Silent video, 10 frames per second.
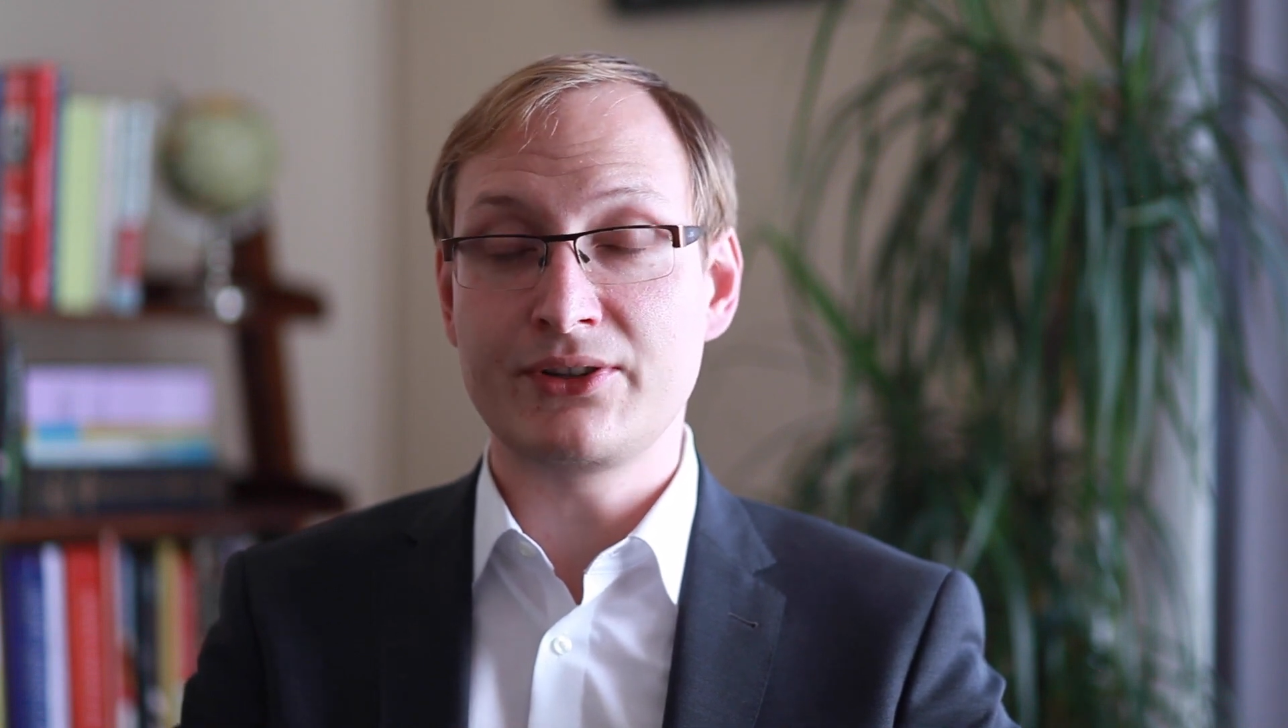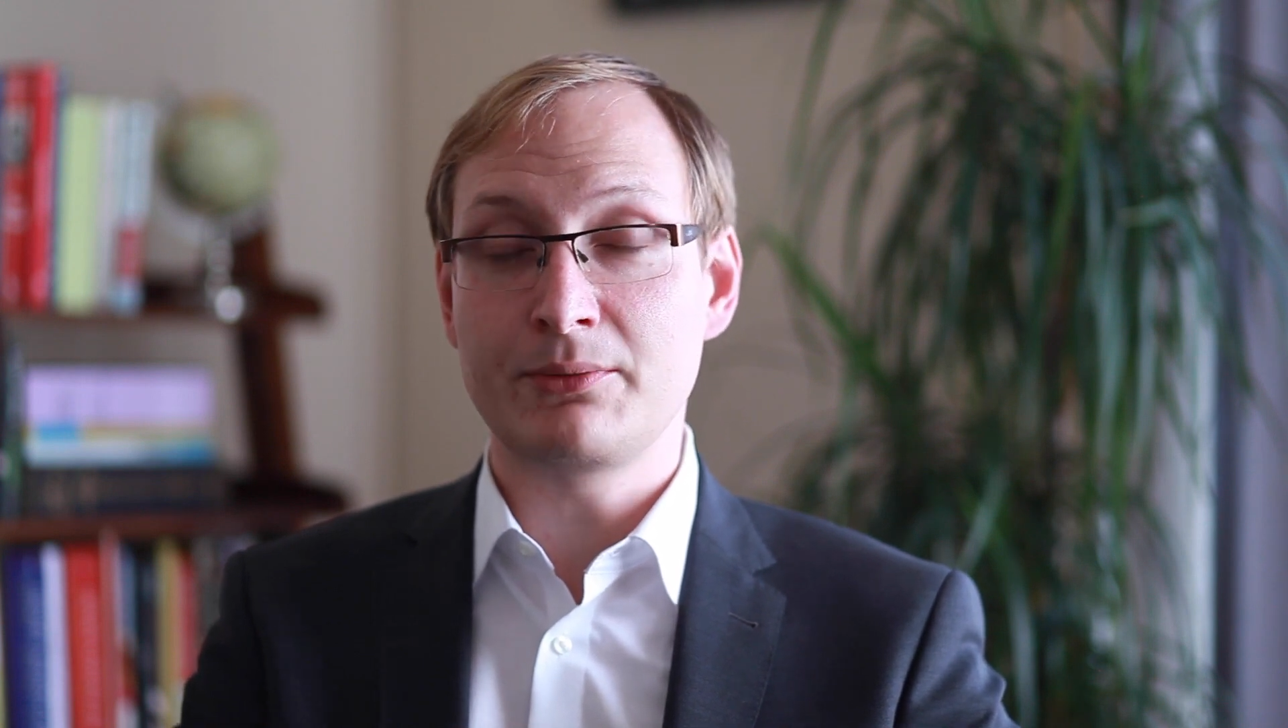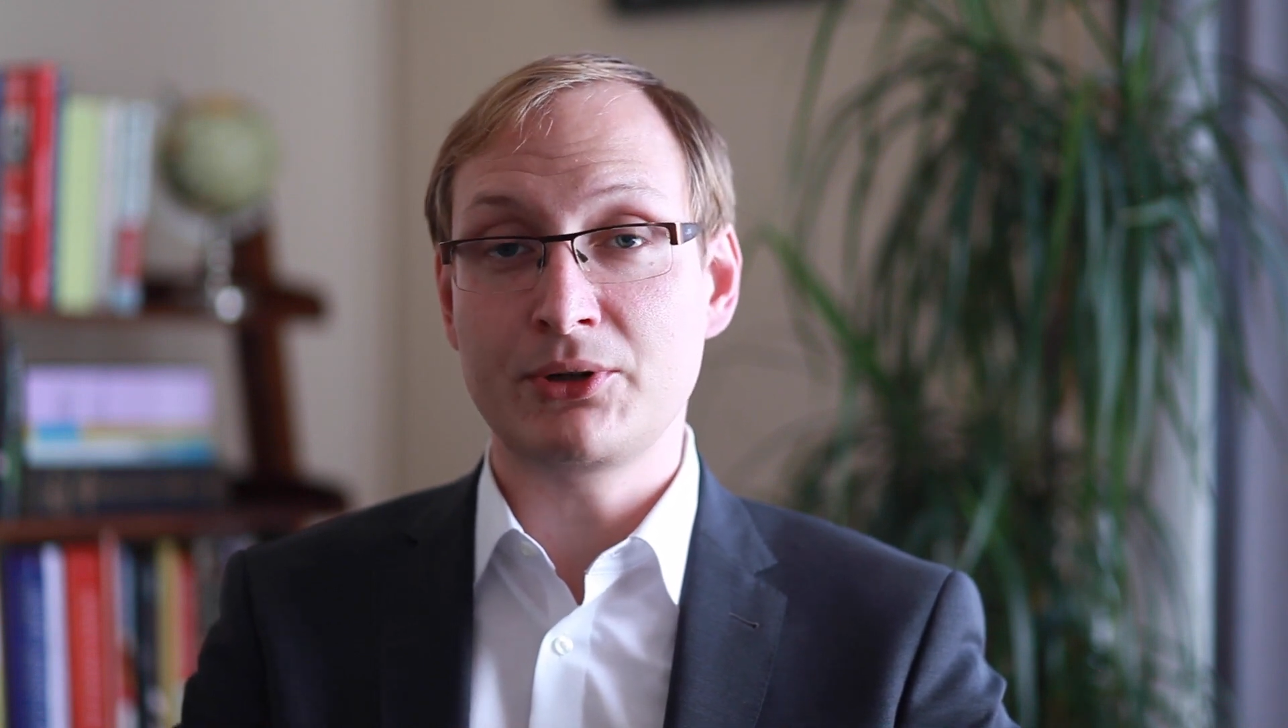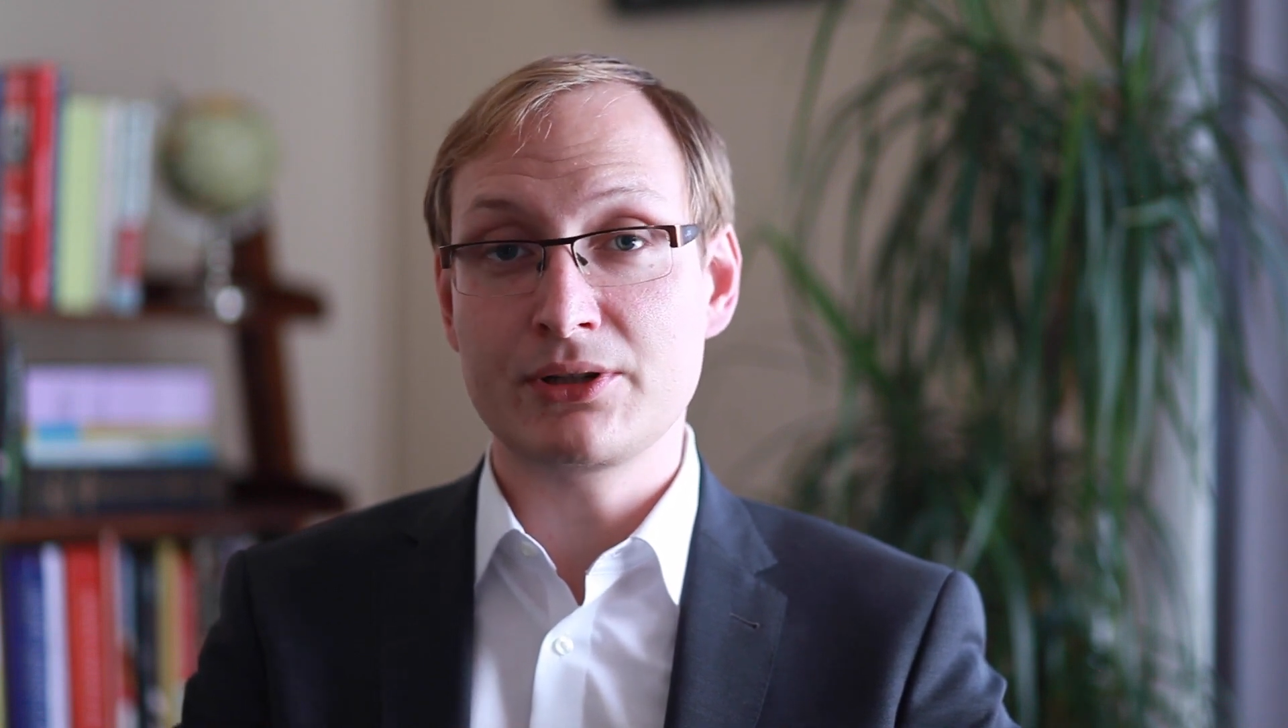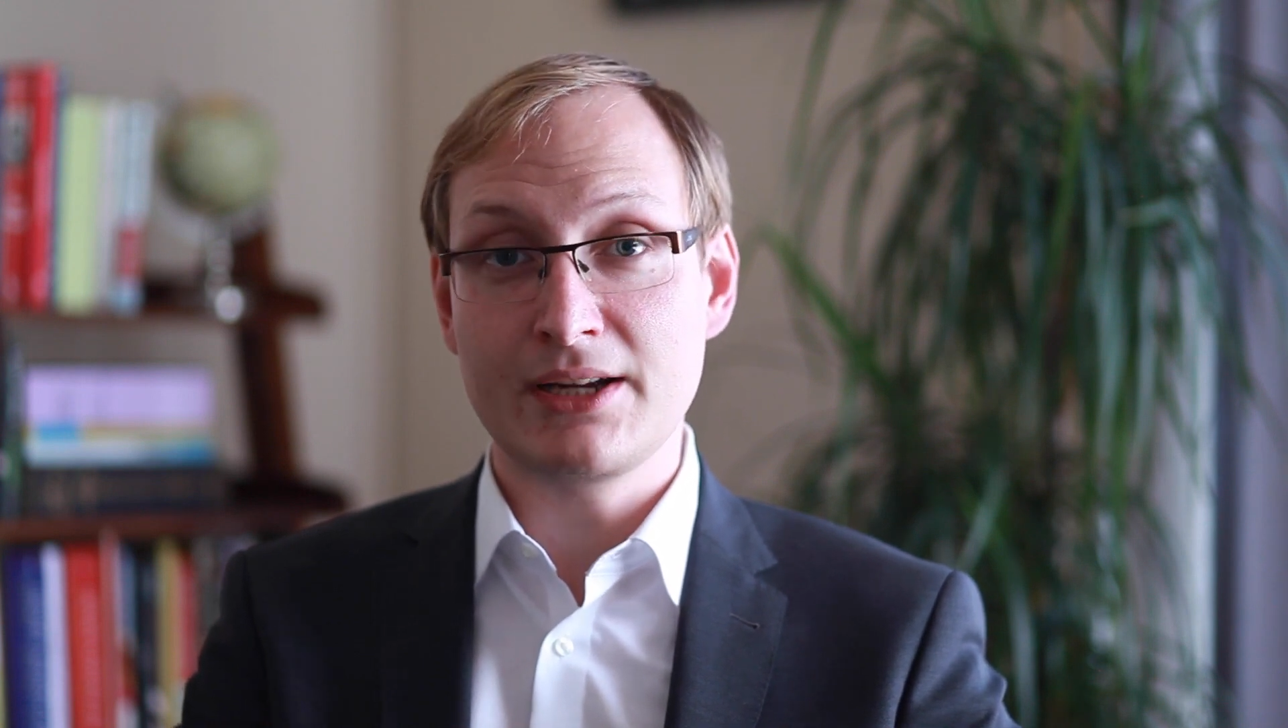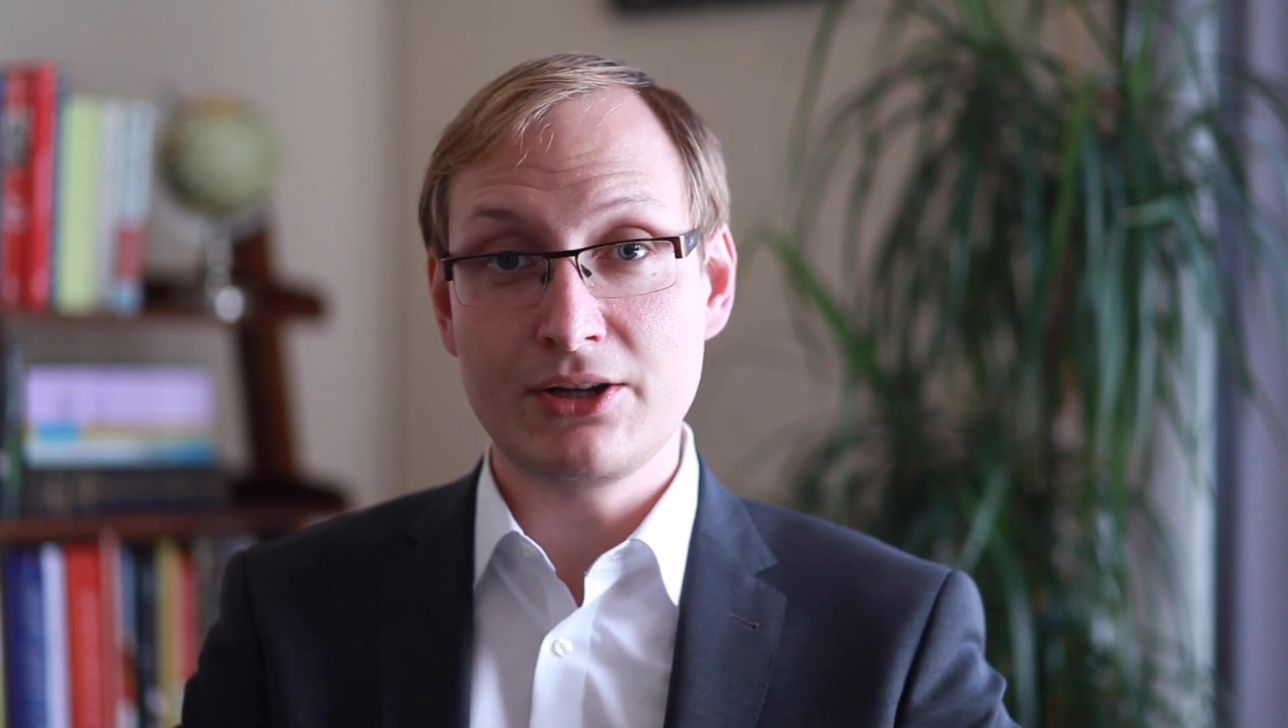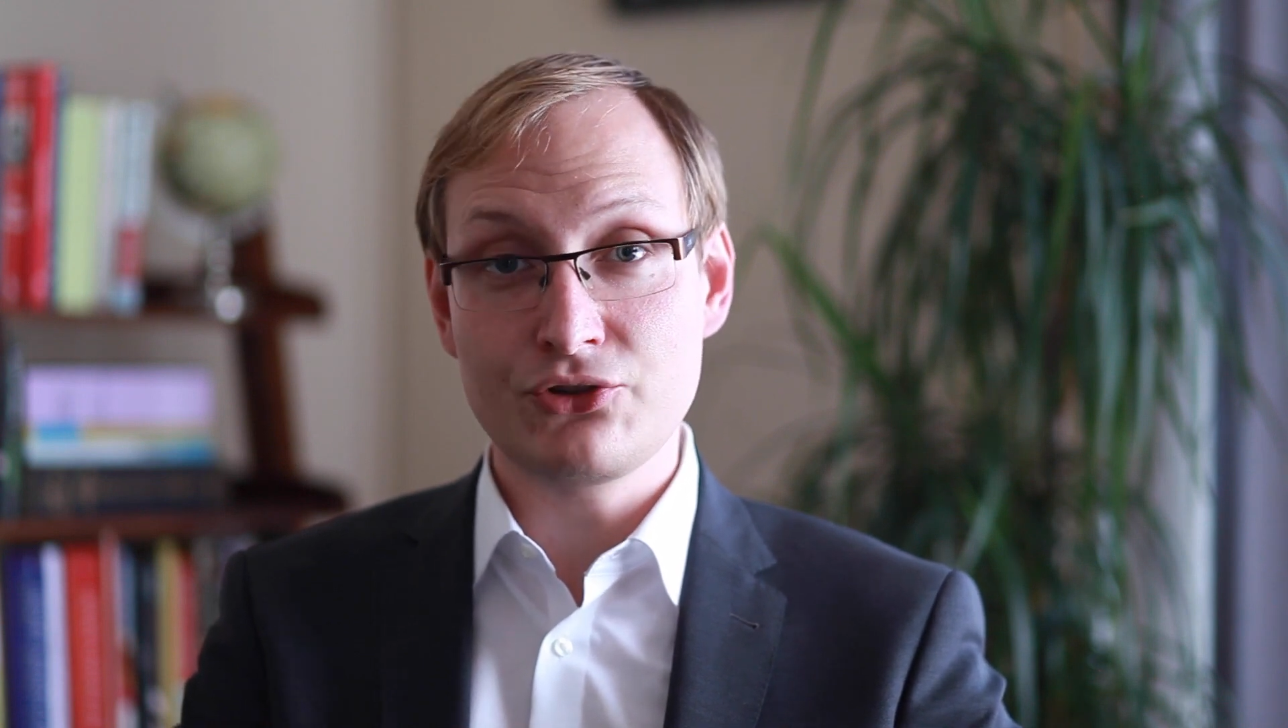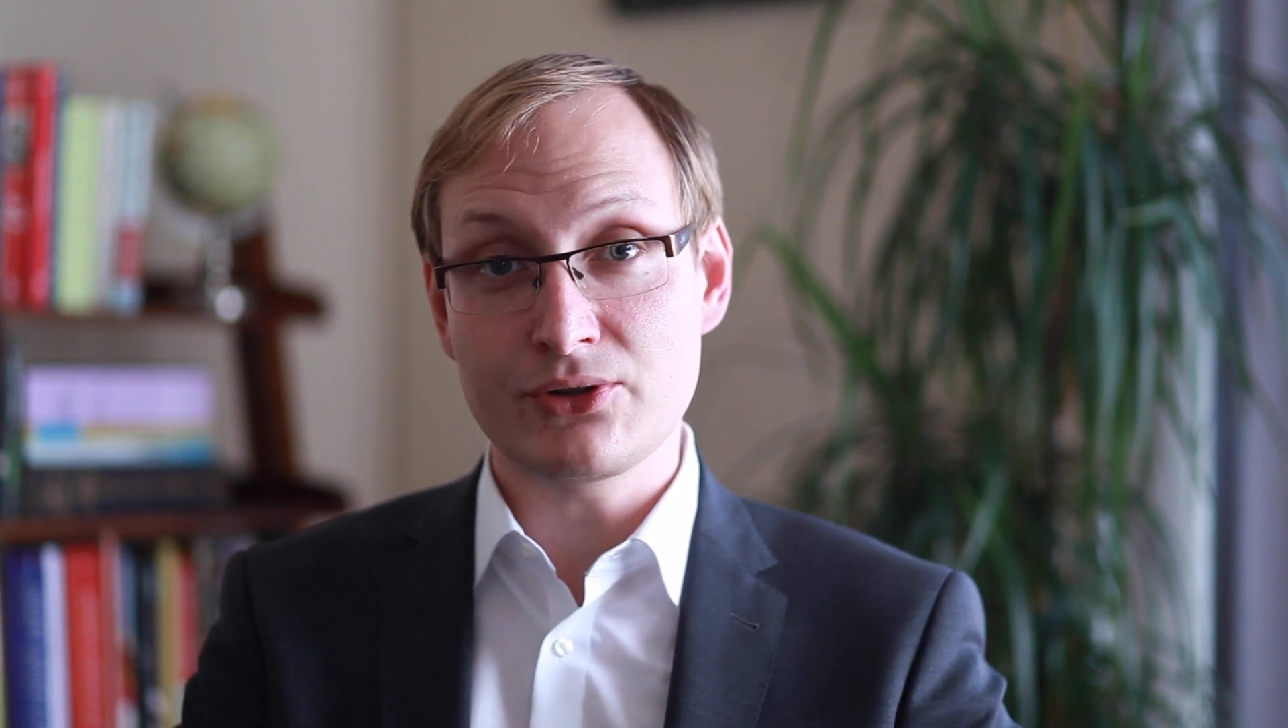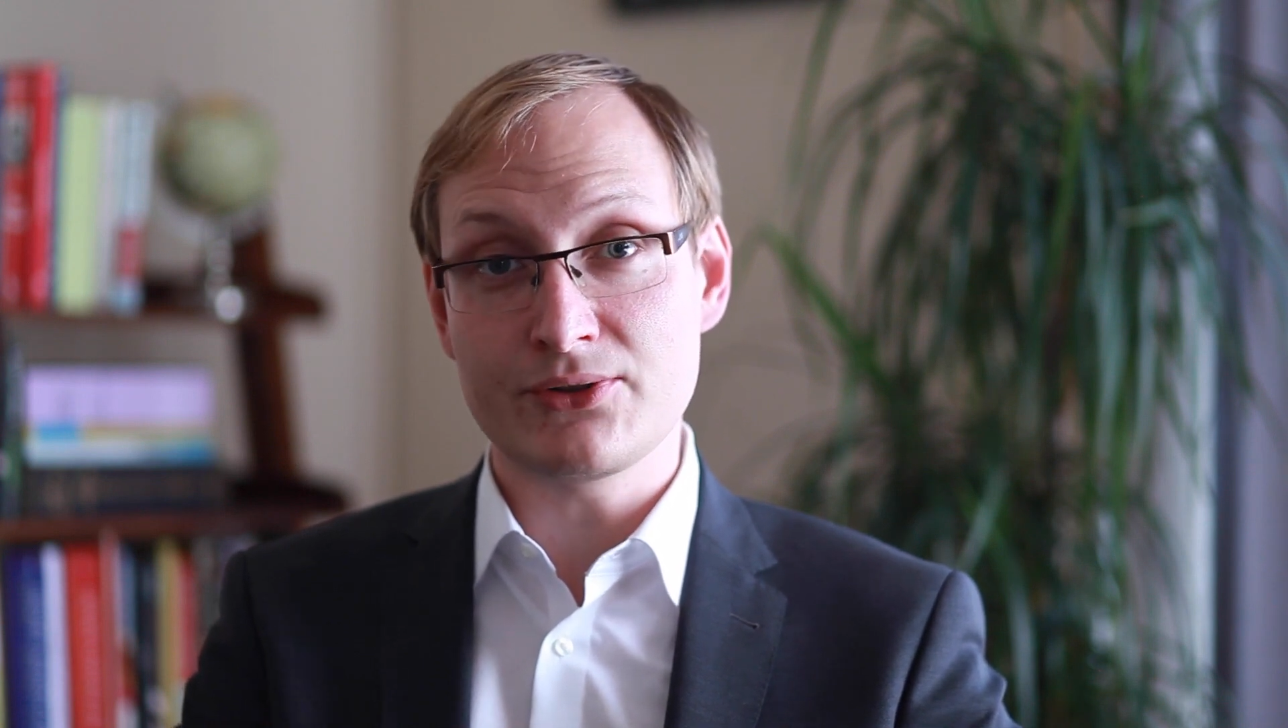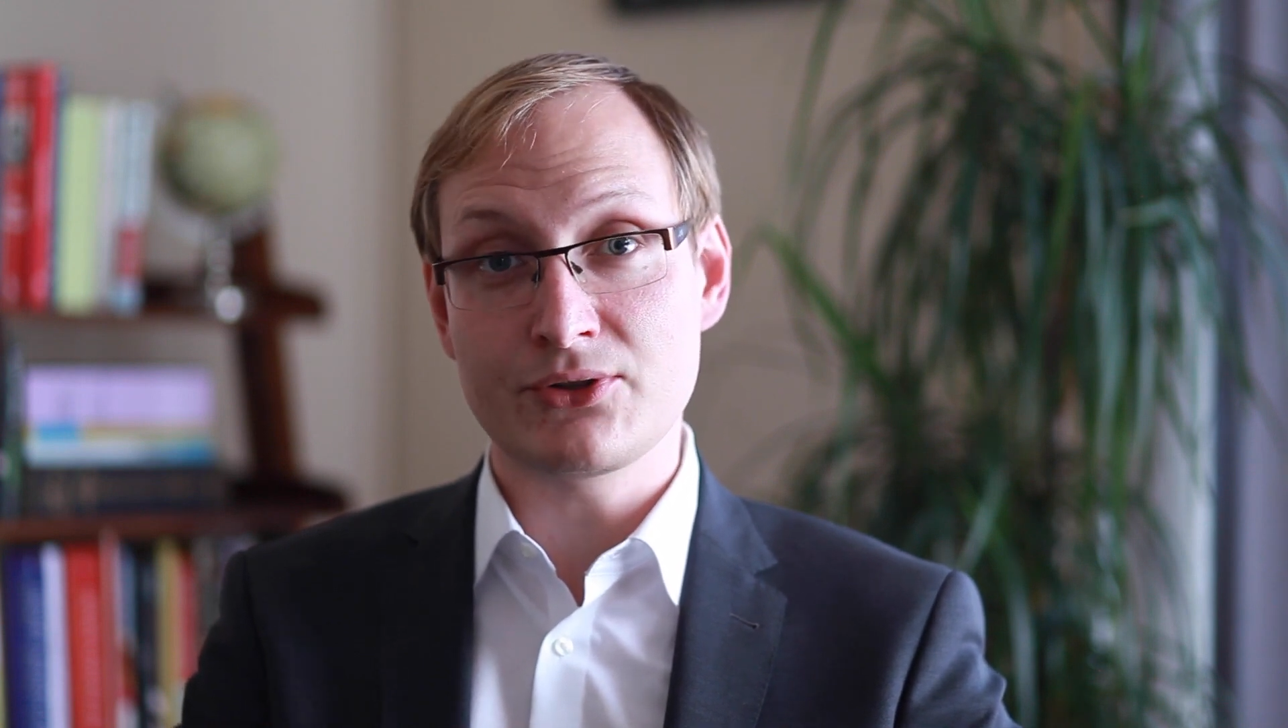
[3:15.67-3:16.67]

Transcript: their pretensions